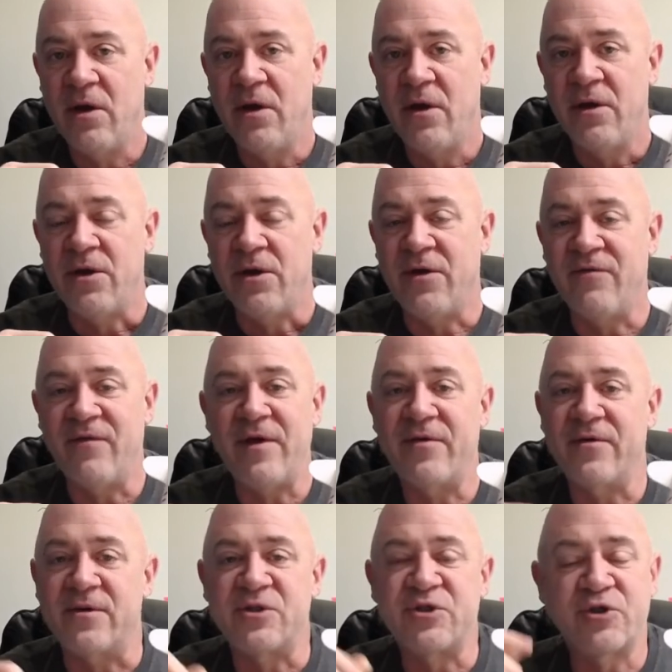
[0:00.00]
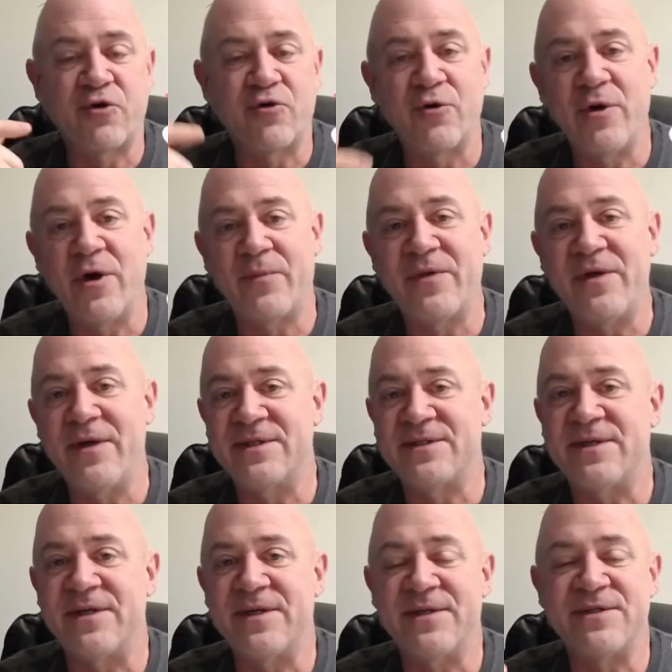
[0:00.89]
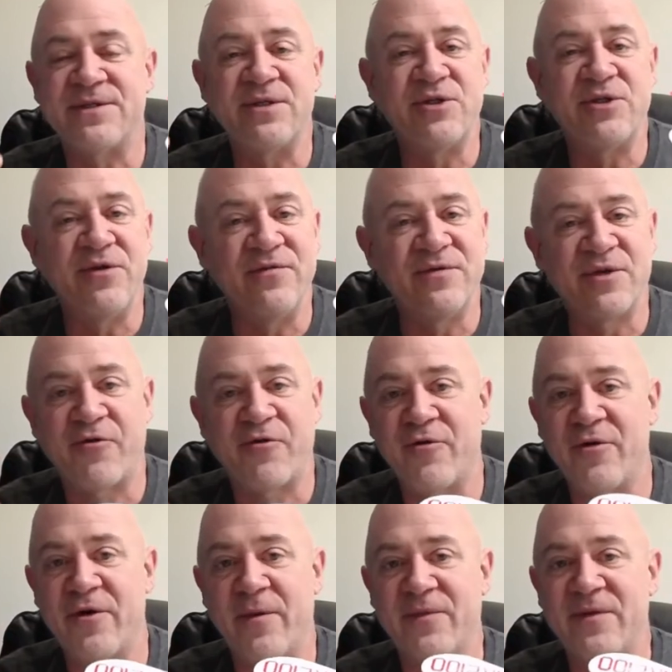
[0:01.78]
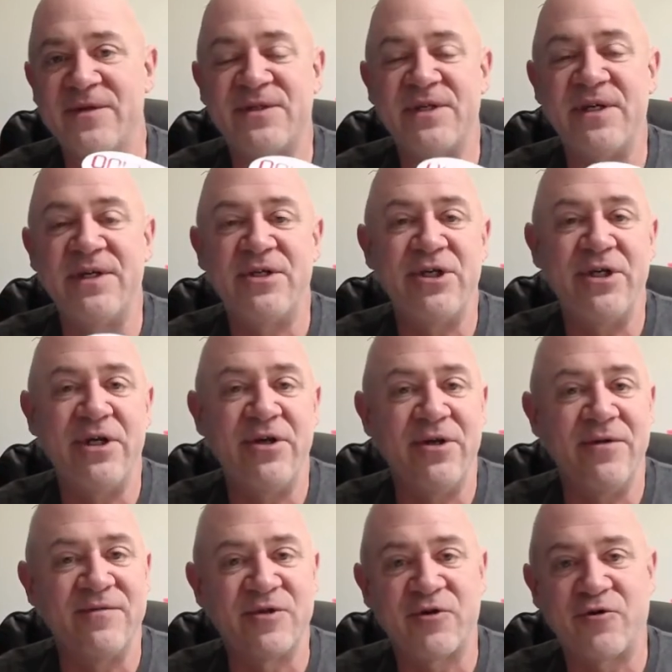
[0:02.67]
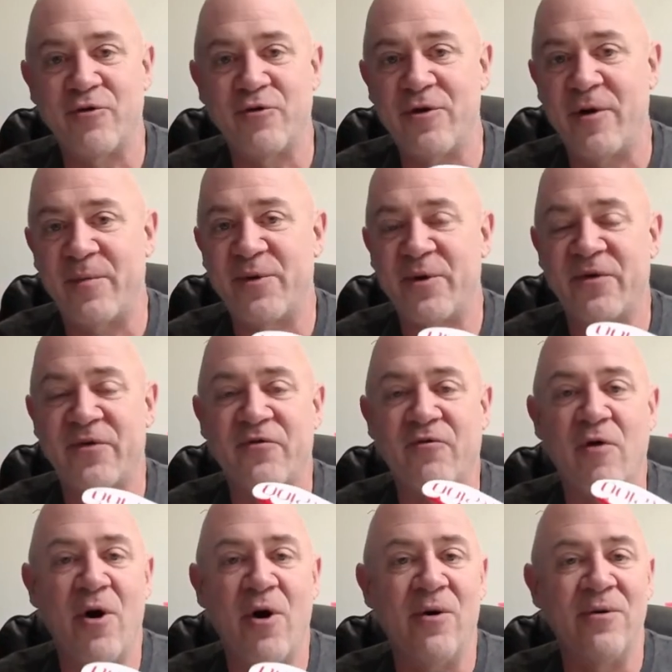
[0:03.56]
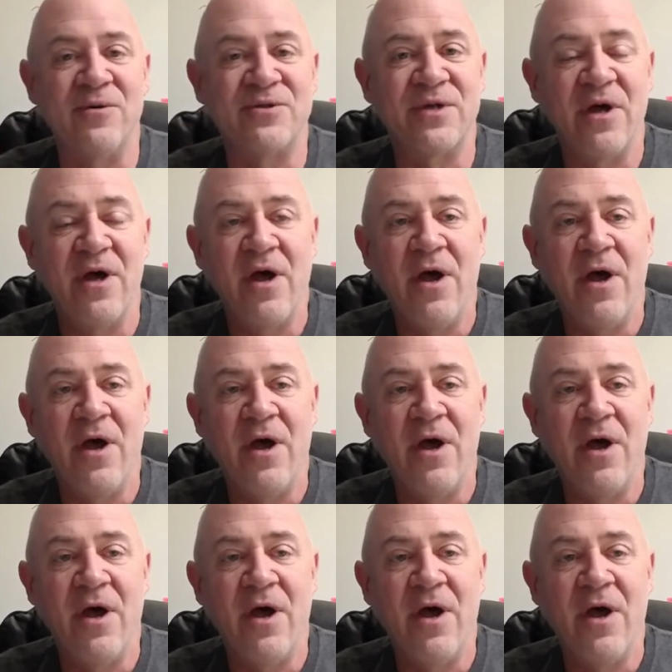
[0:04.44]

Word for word: You've either screwed up the incidences, you've screwed up the CG, you've screwed up your throws.